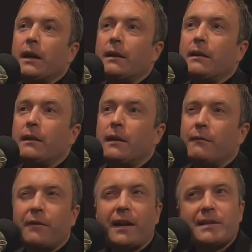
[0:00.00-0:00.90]
And
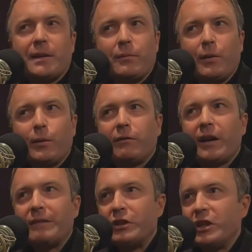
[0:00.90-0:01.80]
in fact, same thing with
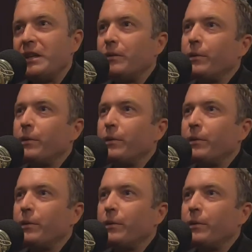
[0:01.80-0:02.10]
5G.